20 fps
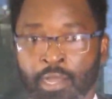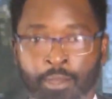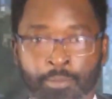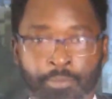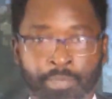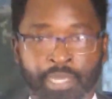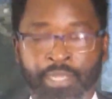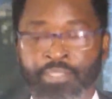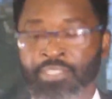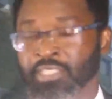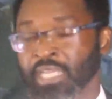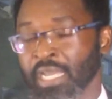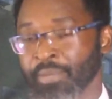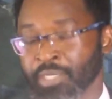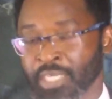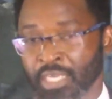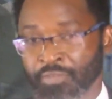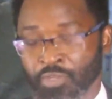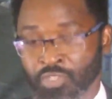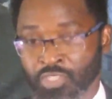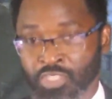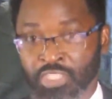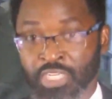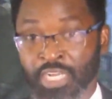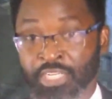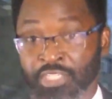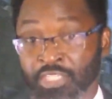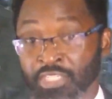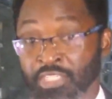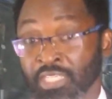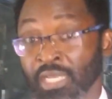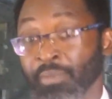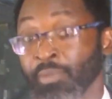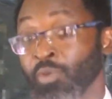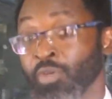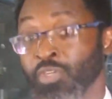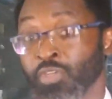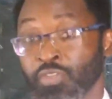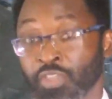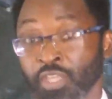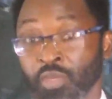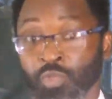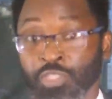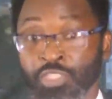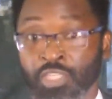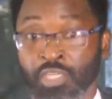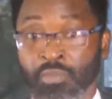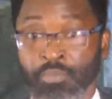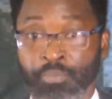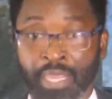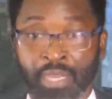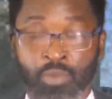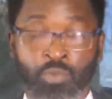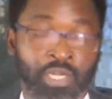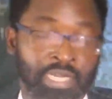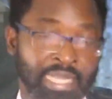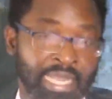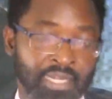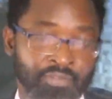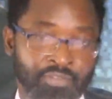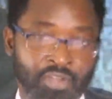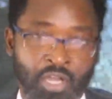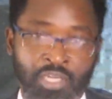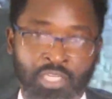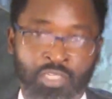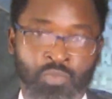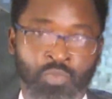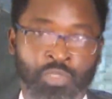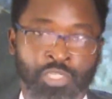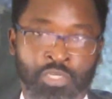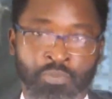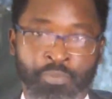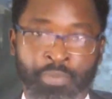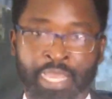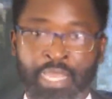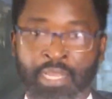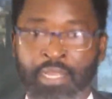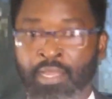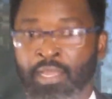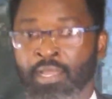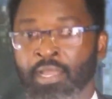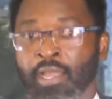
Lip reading: here's the time to give your suggestions. Tell me what you think we should make, what kind of content we should make.